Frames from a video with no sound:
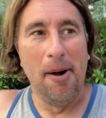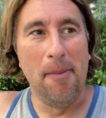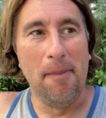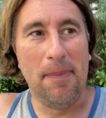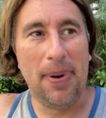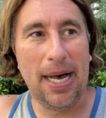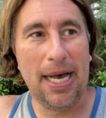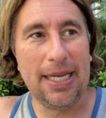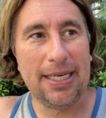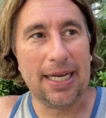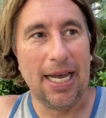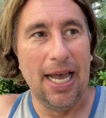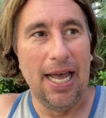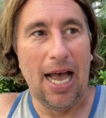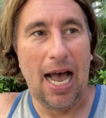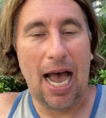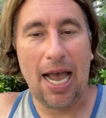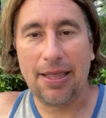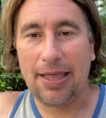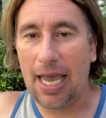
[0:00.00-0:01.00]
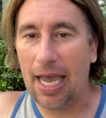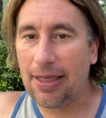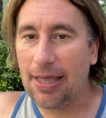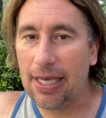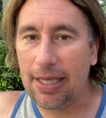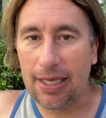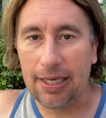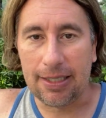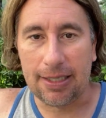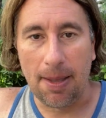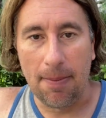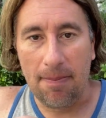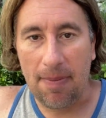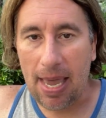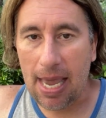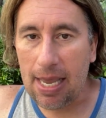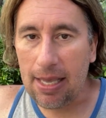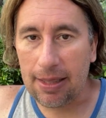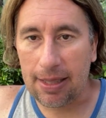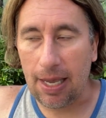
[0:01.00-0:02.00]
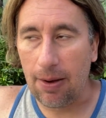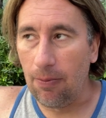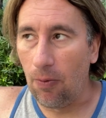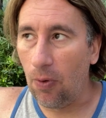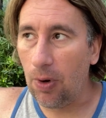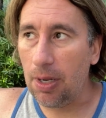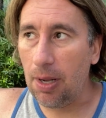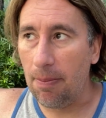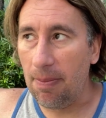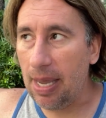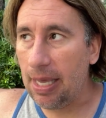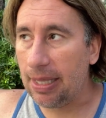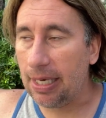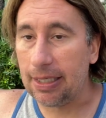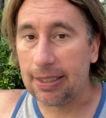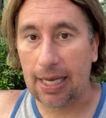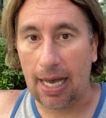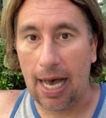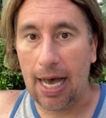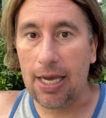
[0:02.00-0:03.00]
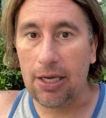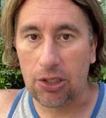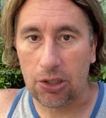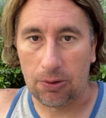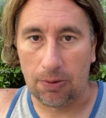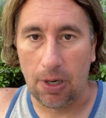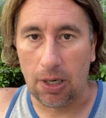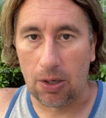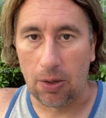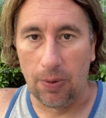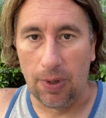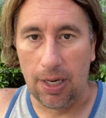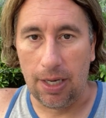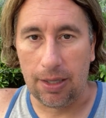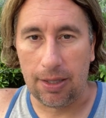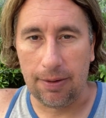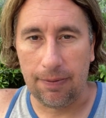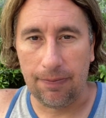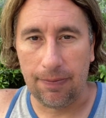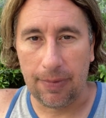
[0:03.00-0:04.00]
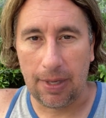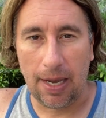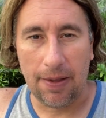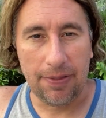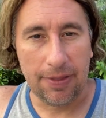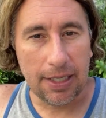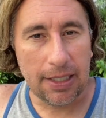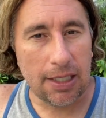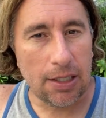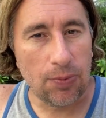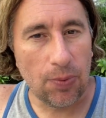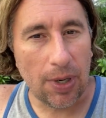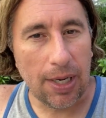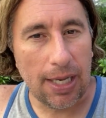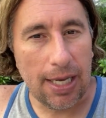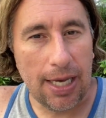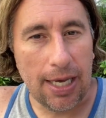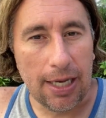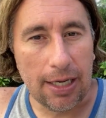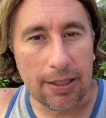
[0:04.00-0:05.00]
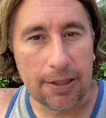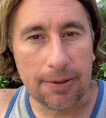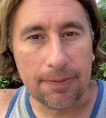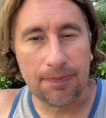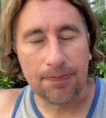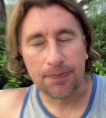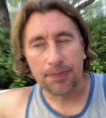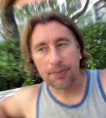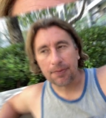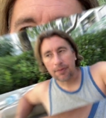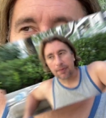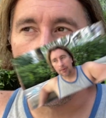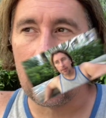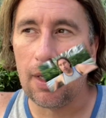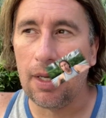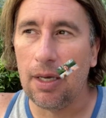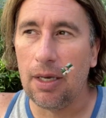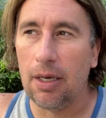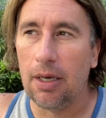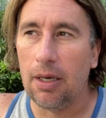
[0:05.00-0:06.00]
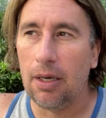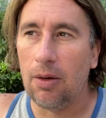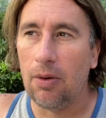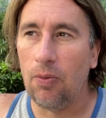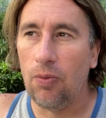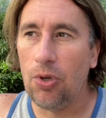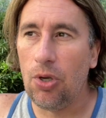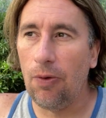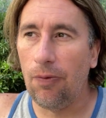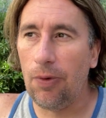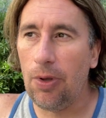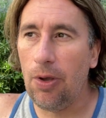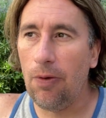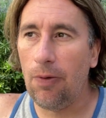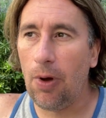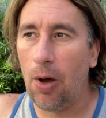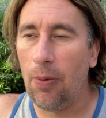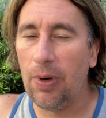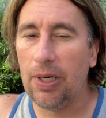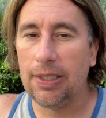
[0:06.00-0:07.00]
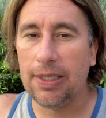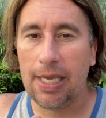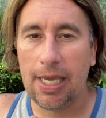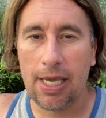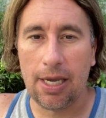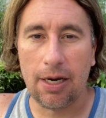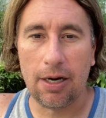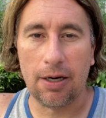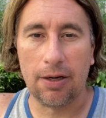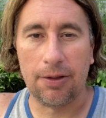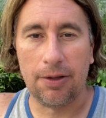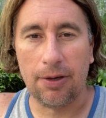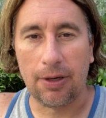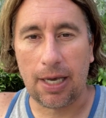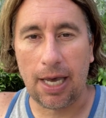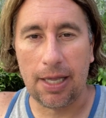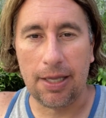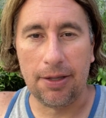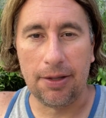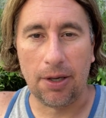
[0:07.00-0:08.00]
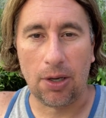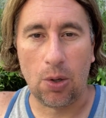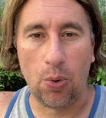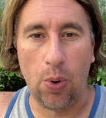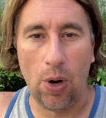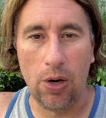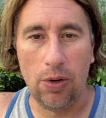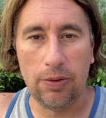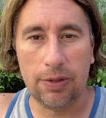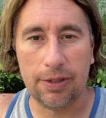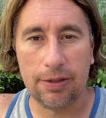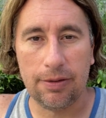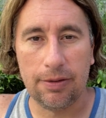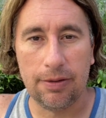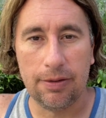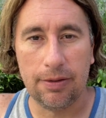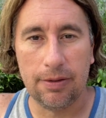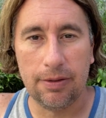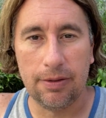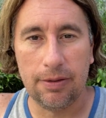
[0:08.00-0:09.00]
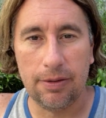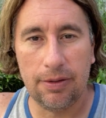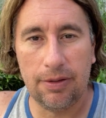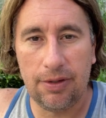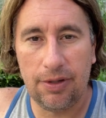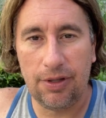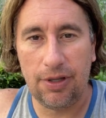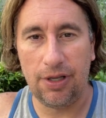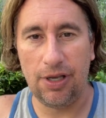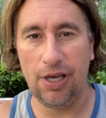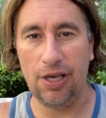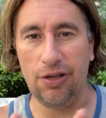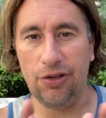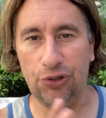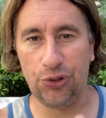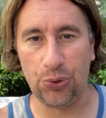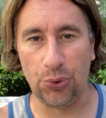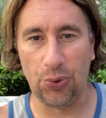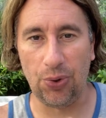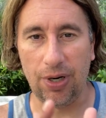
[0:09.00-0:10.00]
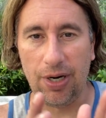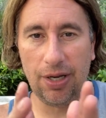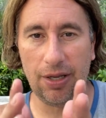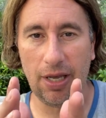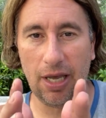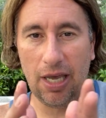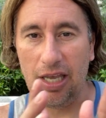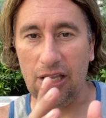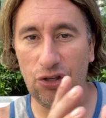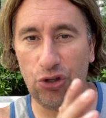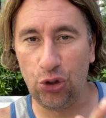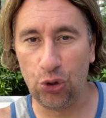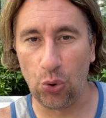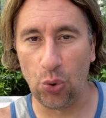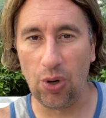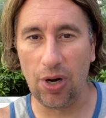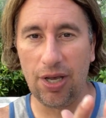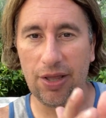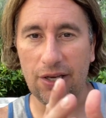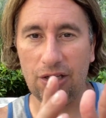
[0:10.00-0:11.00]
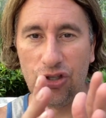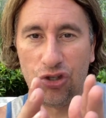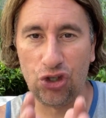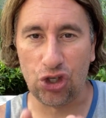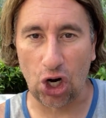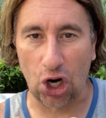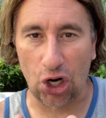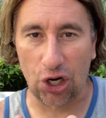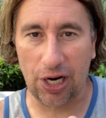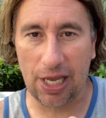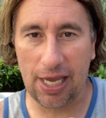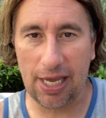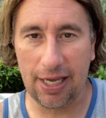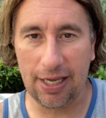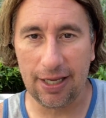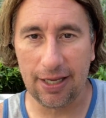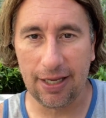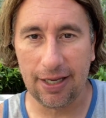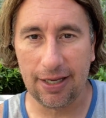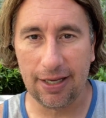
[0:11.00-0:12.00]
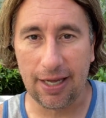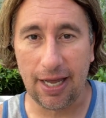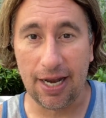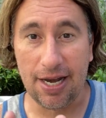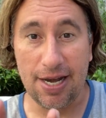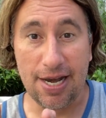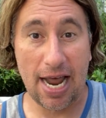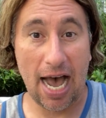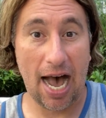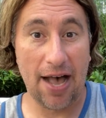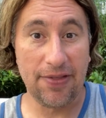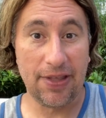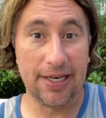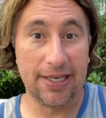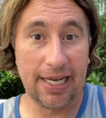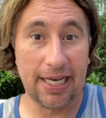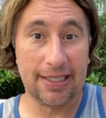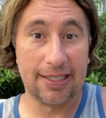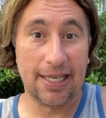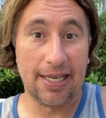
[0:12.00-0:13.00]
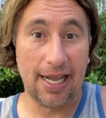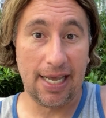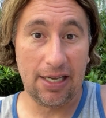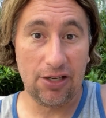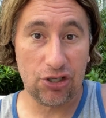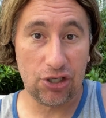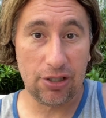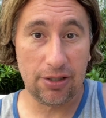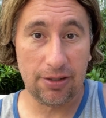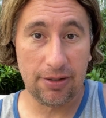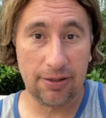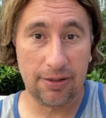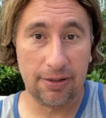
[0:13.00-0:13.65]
But I think this is the main thing. One of the main things I struggle with, and this is what it is. You've always hear the kind of the quote, enjoy the journey, not the destination.